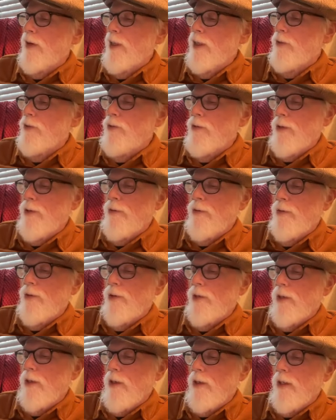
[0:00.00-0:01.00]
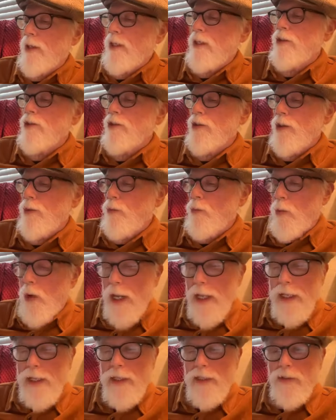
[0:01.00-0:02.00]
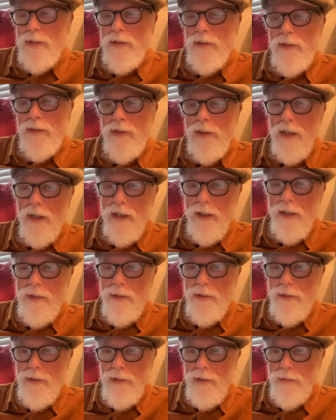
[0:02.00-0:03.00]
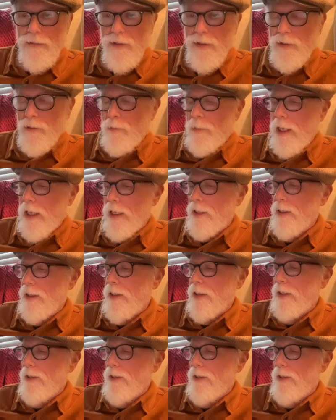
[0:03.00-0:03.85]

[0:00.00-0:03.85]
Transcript: truth, she weighs the hearts of humanity.